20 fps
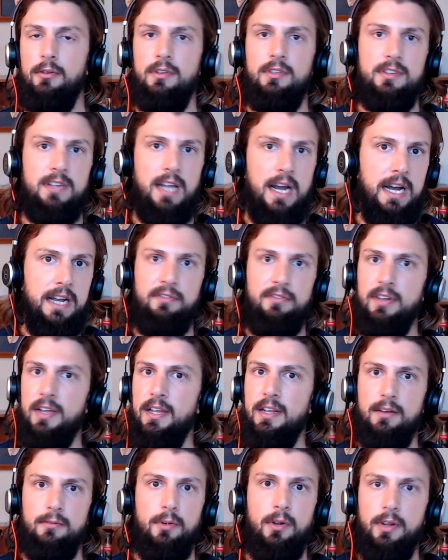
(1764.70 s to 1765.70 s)
dive
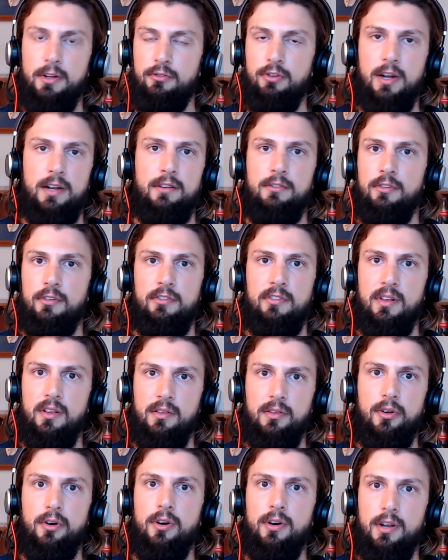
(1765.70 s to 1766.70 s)
in and really try to just
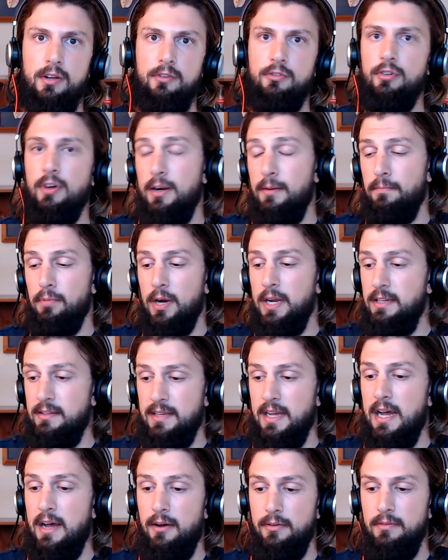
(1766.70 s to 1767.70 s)
learn and try to break
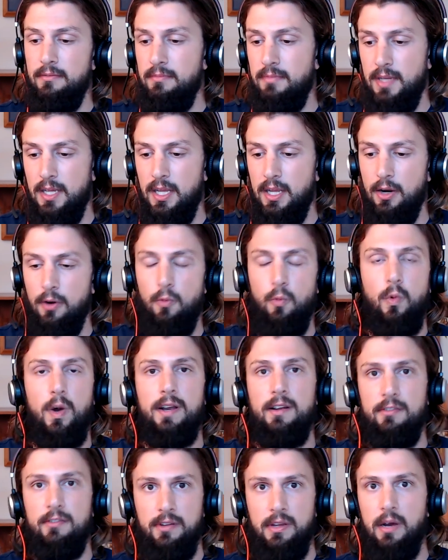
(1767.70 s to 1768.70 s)
down,
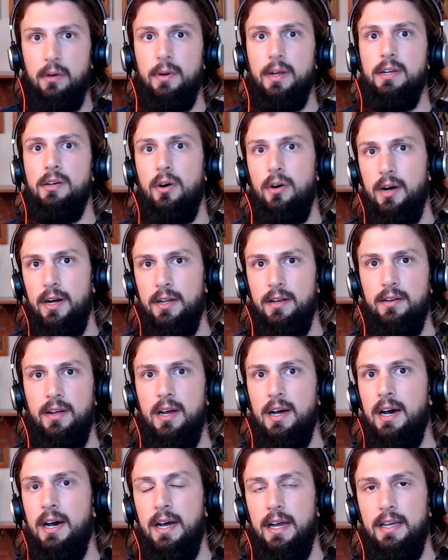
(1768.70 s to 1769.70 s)
what is going on,
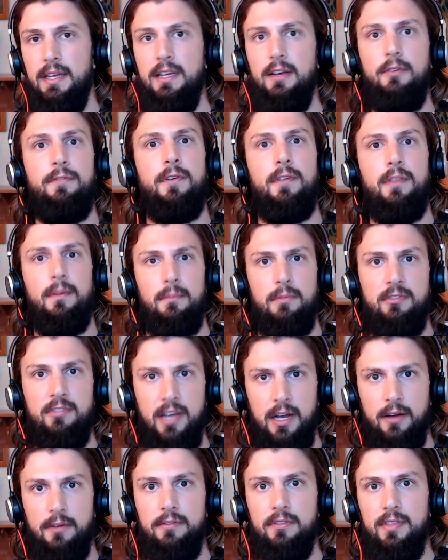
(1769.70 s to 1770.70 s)
for
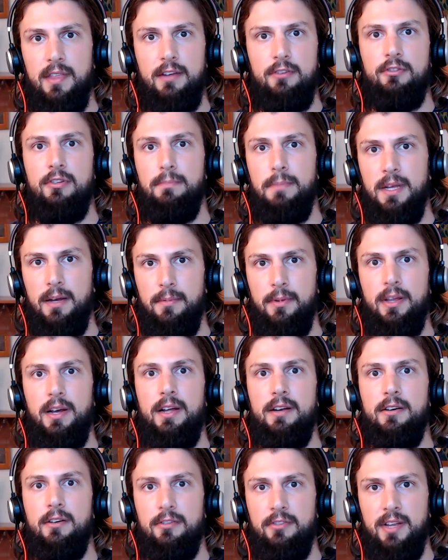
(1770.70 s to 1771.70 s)
themselves. They should be able to
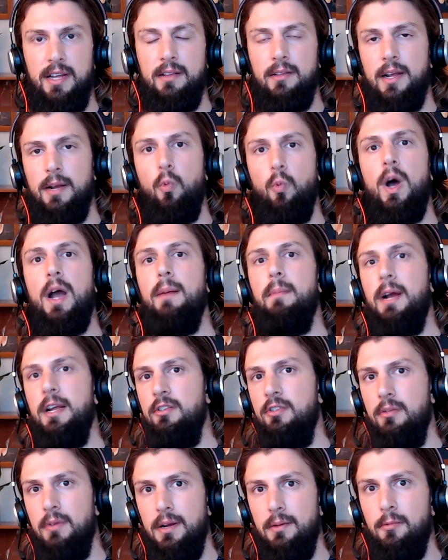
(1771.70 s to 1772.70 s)
understand like, why am I
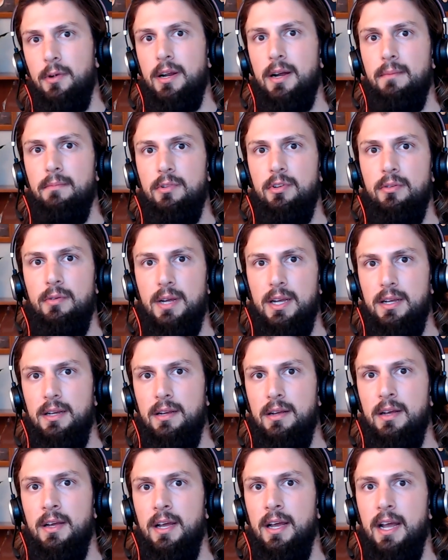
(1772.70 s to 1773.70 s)
doing what I'm
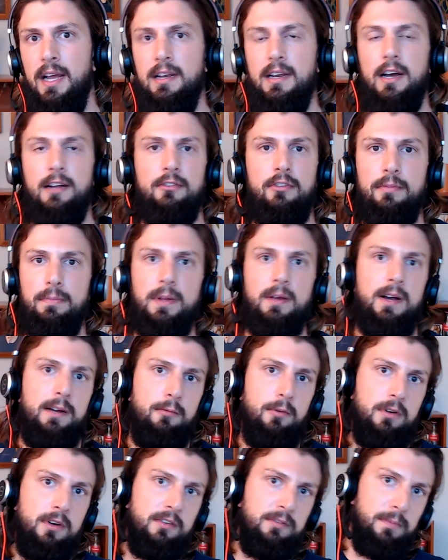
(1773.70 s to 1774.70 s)
doing? And not just be like,
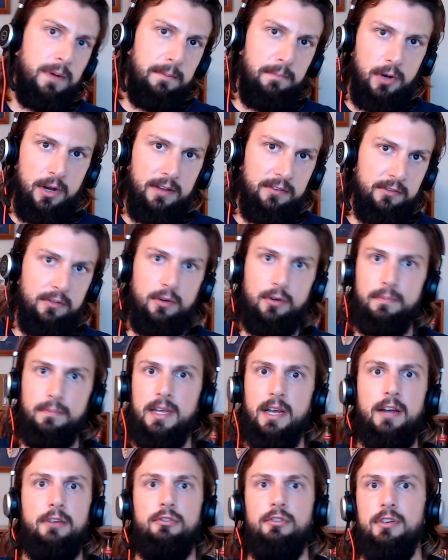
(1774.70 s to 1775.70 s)
well, because my boss told
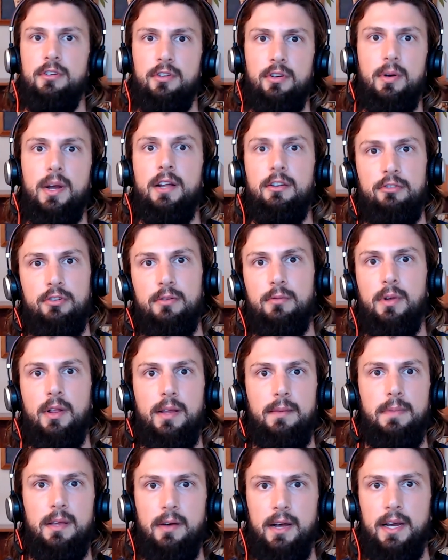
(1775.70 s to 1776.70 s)
me I should do it. It should
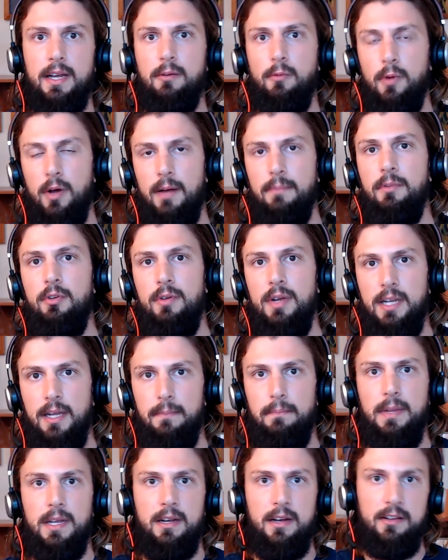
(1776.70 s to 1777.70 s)
really be like, well, I'm doing
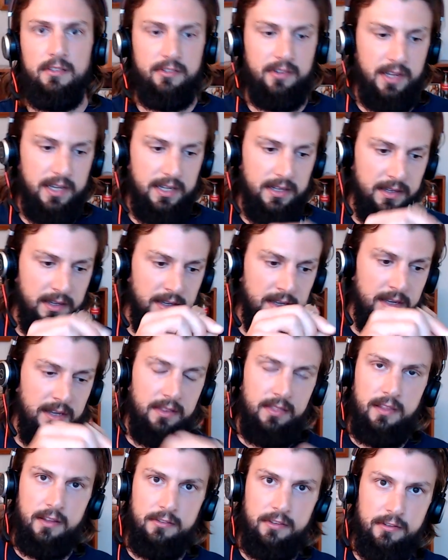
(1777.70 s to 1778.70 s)
it because like
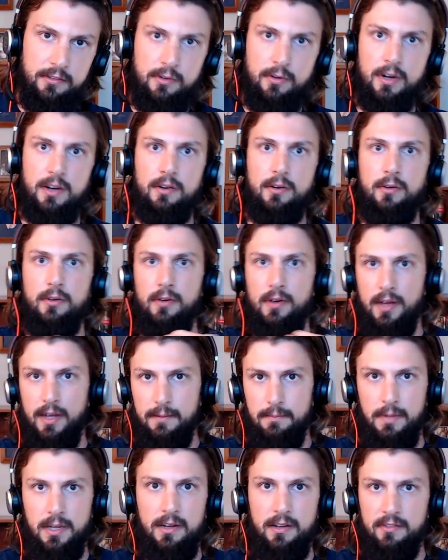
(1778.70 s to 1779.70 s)
this is critical.
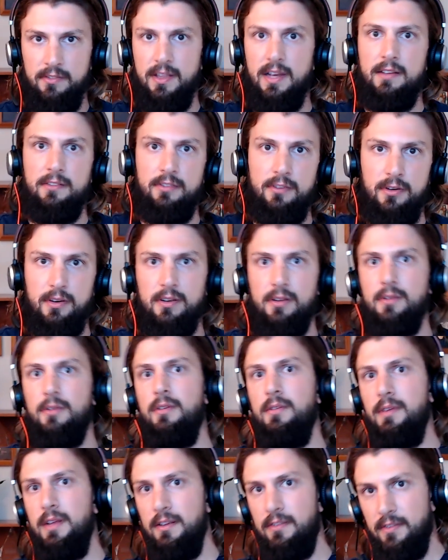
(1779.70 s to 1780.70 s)
And because that's critical,
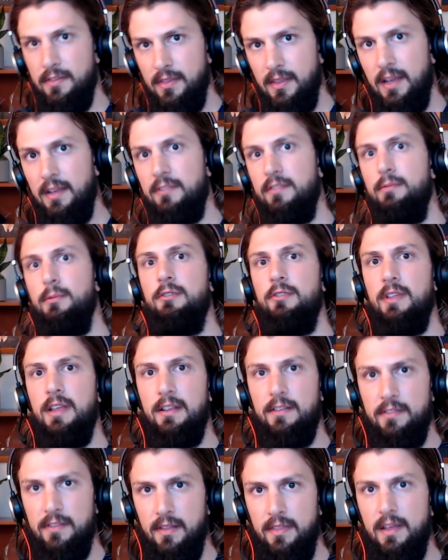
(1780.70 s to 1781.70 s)
it leads to this, which
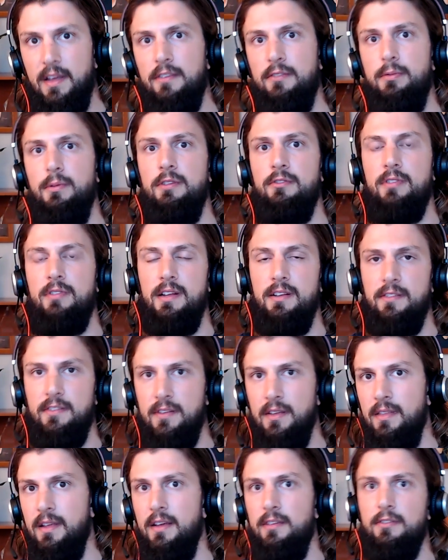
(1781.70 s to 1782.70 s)
leads to this, which leads
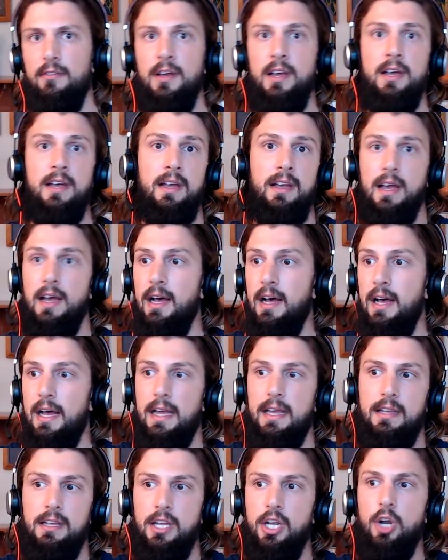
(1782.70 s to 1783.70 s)
to this,
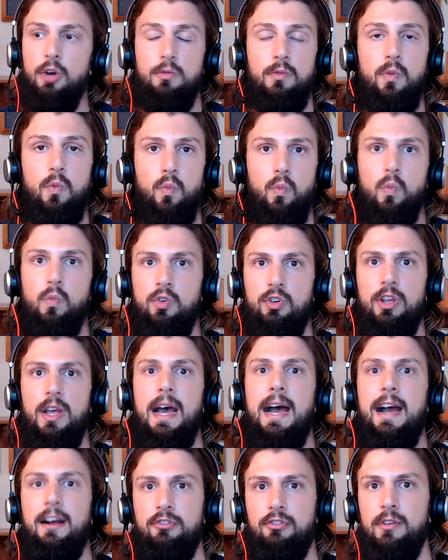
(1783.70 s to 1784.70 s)
to
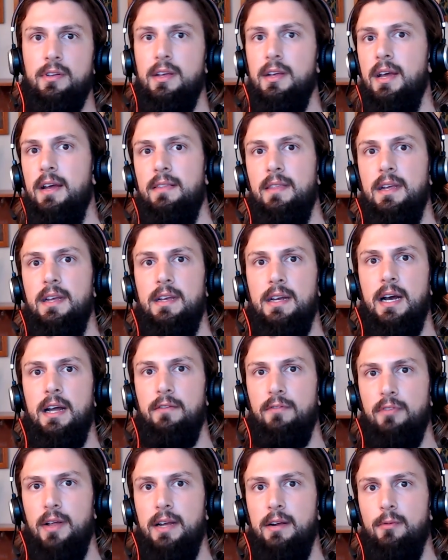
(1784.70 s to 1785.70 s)
actually, I think, kind
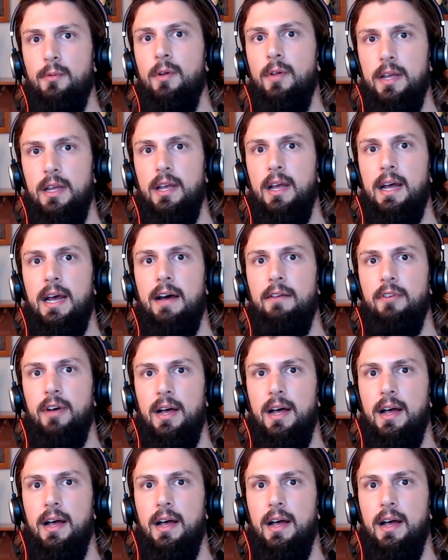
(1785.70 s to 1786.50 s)
of like really have